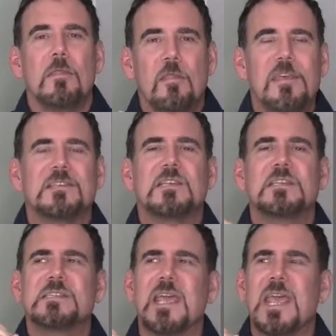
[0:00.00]
This
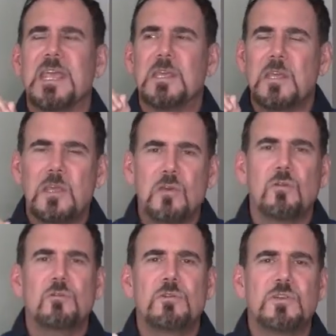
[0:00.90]
is a
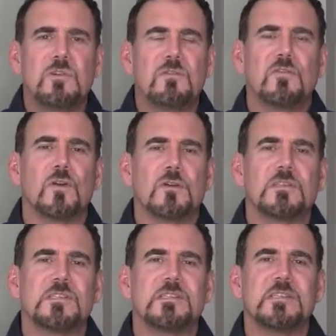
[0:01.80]
huge
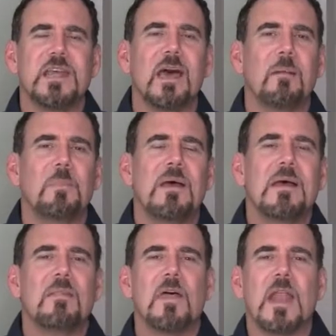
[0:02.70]
first step
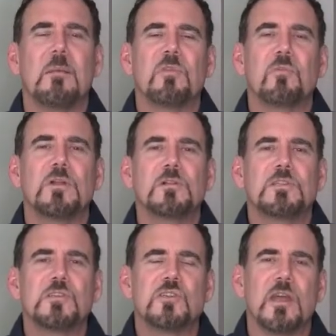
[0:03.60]
that I'm
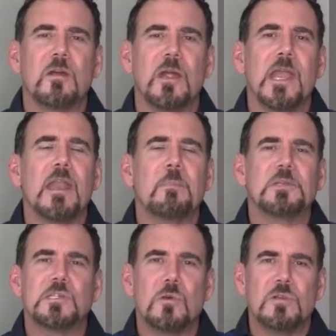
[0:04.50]
thrilled to share in
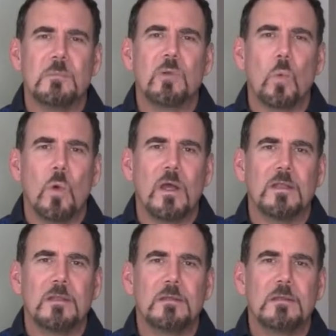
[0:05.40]
episode number
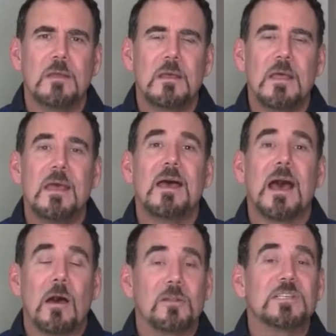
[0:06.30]
one.
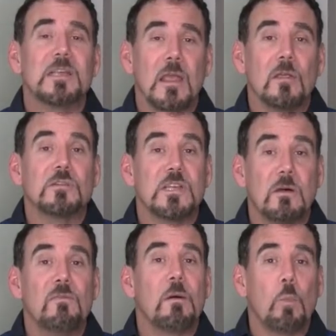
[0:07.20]
How to set
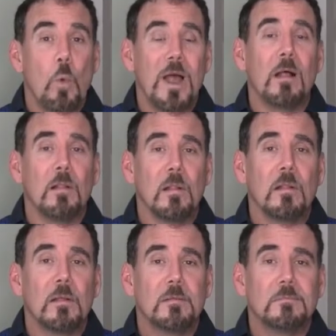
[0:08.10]
yourself up well,
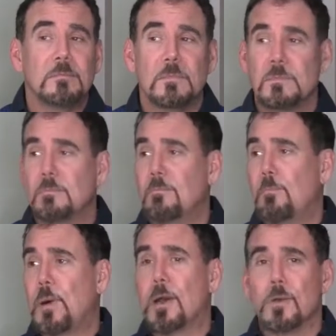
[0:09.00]

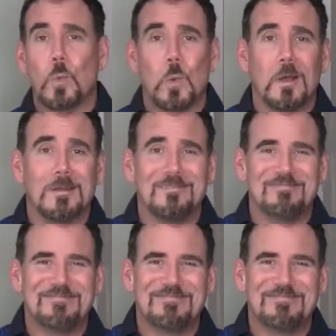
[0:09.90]
part one.